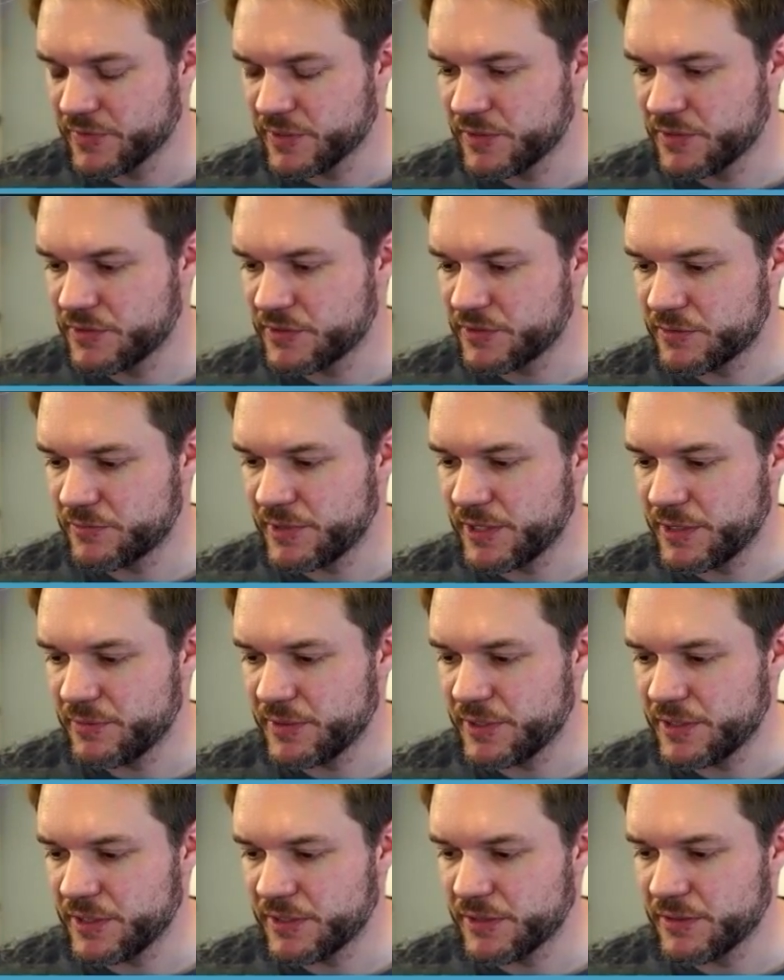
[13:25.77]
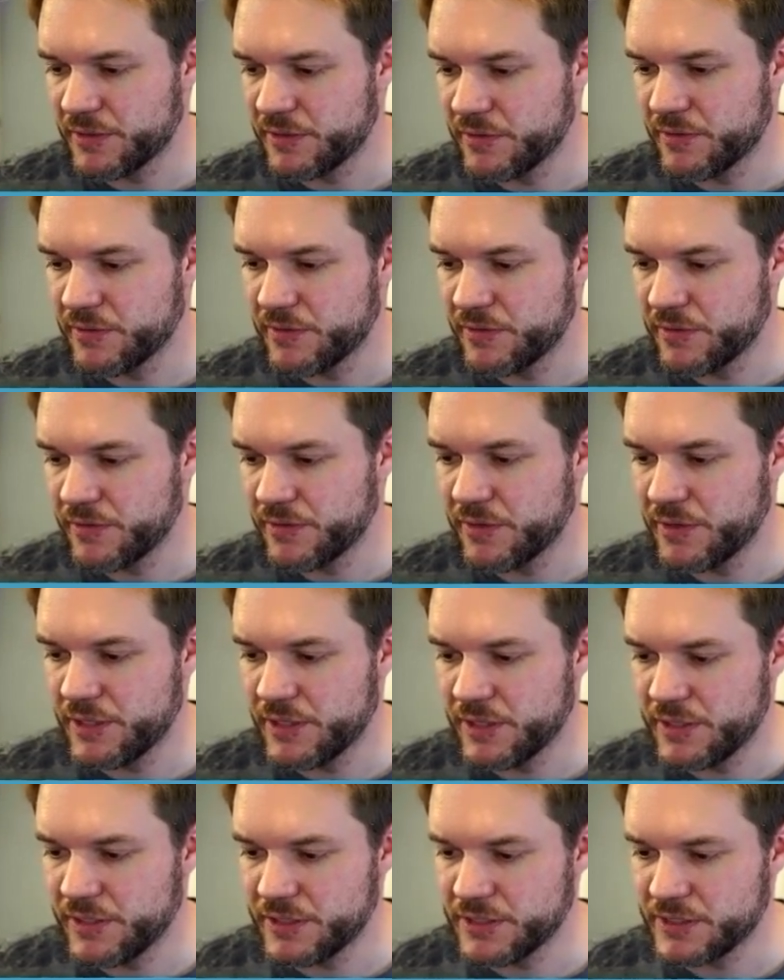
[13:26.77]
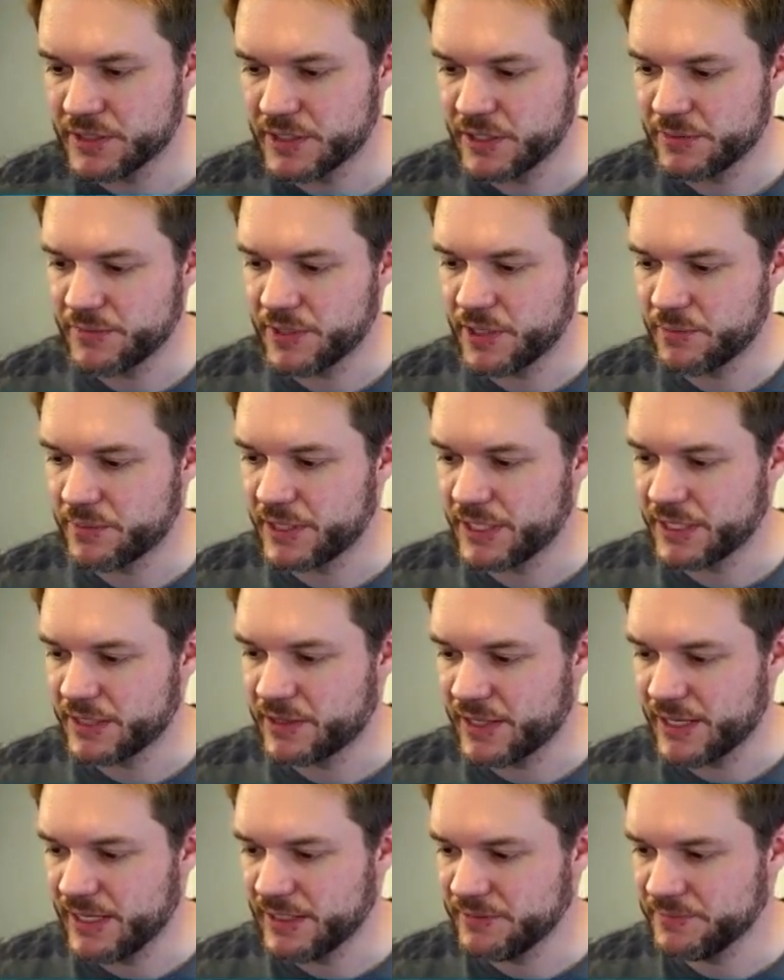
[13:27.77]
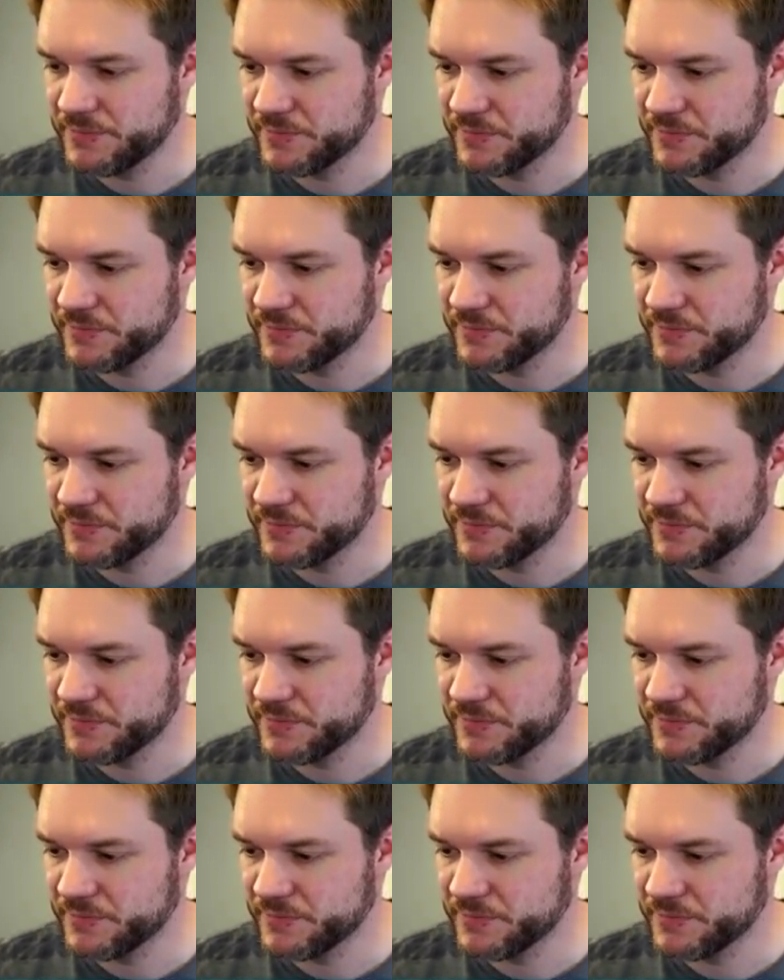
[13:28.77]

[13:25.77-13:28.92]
So maybe it needs to come up like that